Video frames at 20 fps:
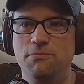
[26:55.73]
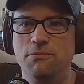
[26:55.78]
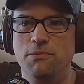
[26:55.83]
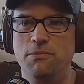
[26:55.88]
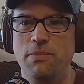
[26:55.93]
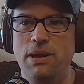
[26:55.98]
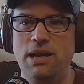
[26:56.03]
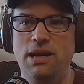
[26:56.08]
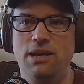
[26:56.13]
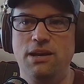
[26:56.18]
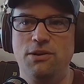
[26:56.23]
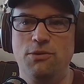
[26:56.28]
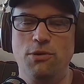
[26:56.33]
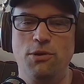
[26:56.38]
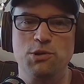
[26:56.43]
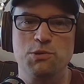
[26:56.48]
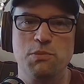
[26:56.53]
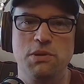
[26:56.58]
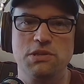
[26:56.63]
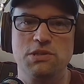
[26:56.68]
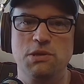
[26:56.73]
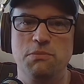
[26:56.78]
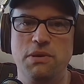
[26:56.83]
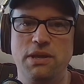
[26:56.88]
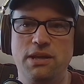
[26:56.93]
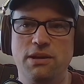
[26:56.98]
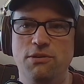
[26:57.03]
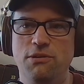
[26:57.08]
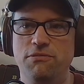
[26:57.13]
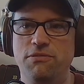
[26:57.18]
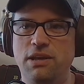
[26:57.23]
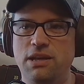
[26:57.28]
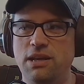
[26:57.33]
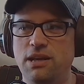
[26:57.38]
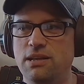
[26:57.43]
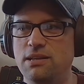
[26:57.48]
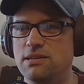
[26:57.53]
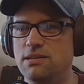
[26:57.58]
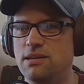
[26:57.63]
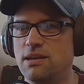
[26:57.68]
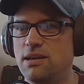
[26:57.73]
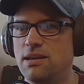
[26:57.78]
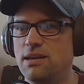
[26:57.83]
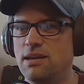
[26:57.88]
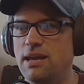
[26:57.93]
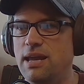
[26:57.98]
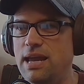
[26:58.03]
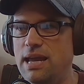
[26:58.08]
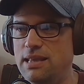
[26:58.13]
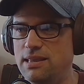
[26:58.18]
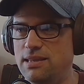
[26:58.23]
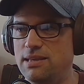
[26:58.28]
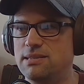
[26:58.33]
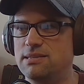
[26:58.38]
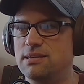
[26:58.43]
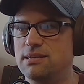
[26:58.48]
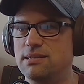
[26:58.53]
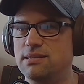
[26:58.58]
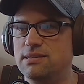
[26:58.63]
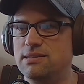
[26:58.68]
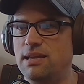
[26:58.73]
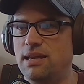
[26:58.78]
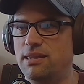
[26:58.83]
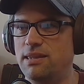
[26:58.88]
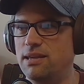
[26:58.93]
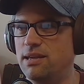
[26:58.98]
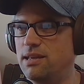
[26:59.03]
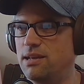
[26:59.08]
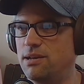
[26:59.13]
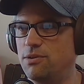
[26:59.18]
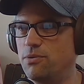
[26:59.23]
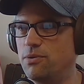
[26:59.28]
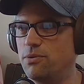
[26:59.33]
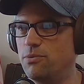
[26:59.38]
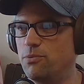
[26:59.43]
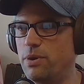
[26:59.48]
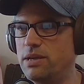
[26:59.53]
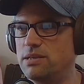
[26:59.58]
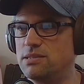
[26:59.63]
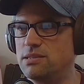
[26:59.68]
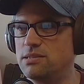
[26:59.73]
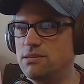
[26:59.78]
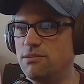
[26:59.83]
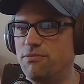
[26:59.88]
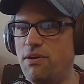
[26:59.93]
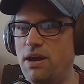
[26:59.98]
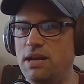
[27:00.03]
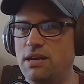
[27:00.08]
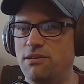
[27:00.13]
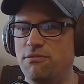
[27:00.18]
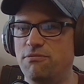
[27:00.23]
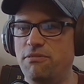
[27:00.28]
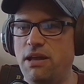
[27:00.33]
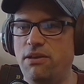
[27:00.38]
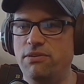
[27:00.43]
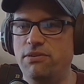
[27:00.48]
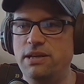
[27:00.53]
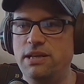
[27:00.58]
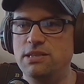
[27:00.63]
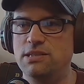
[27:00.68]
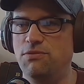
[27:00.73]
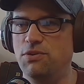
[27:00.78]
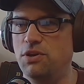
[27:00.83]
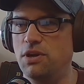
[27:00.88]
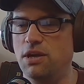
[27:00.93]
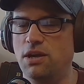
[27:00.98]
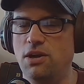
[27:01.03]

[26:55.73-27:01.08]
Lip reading: made it a gross misdemeanor if they didn't. And this is, I think it raises the fine to felonies if you get